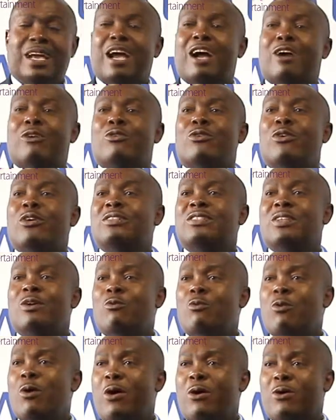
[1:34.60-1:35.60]
Across
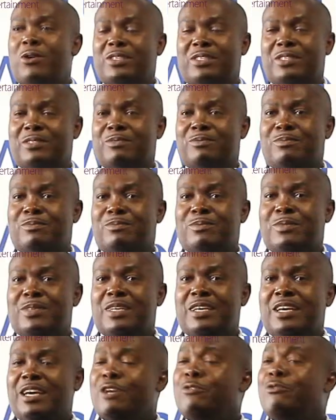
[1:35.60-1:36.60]
the world,
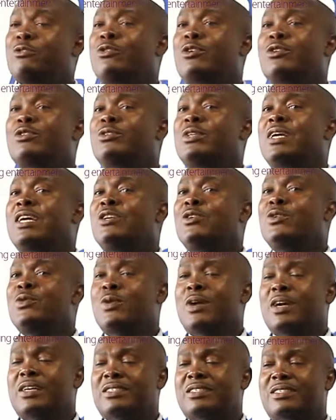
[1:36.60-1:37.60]
if you go to
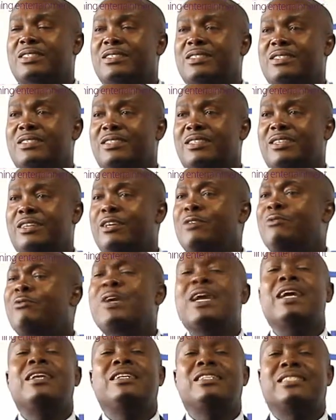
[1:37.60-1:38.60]
the US,
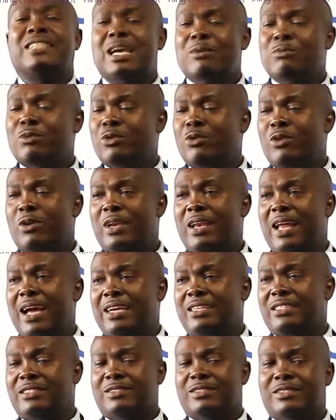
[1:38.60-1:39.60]
if anytime you go
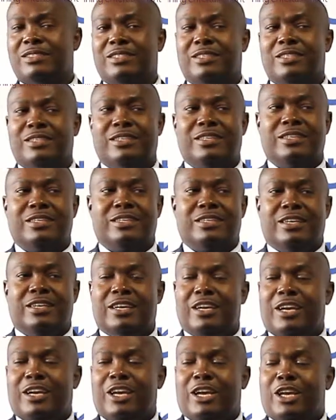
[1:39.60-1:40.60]
online,
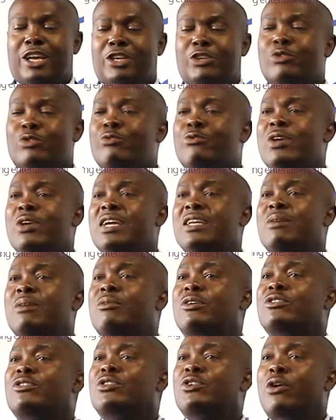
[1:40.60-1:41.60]
you read
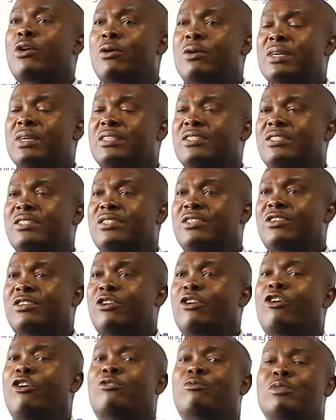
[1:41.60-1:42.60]
about stories
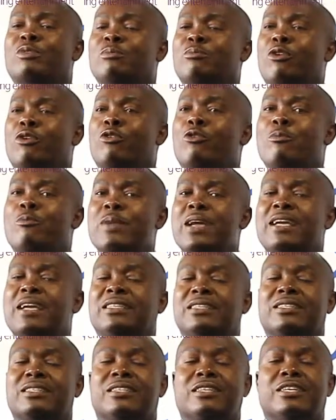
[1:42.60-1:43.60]
of people who
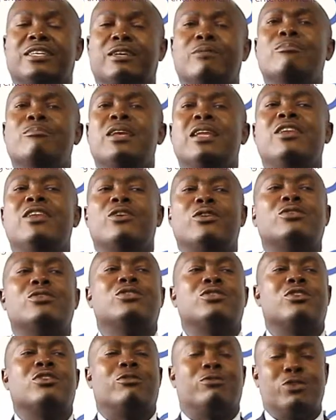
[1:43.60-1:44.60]
made
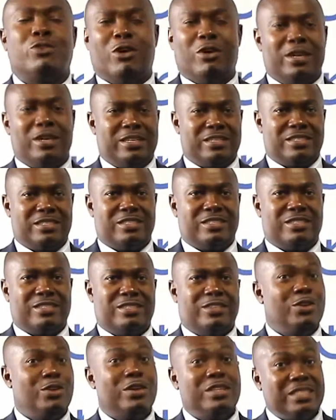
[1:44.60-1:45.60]
millions of dollars,
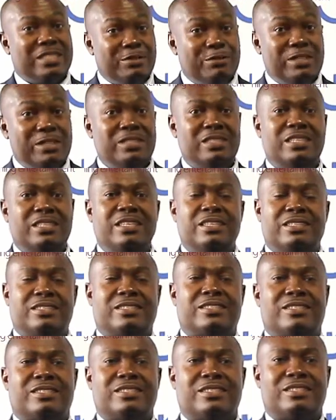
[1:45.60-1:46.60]
not even
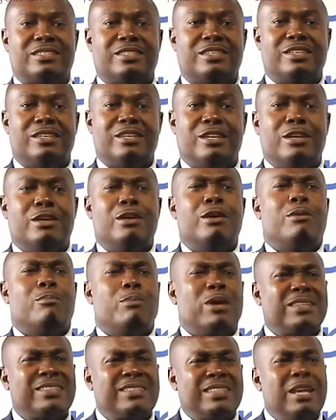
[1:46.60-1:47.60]
cedis.
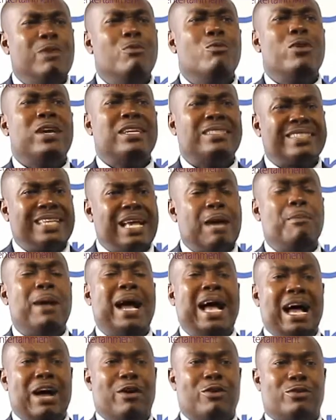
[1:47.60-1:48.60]
But some way,
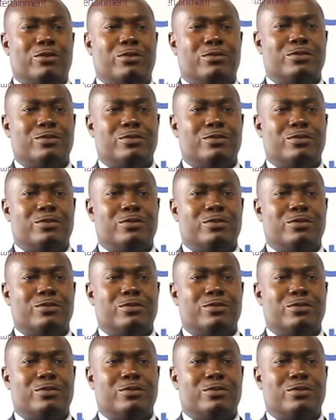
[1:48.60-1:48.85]
somehow,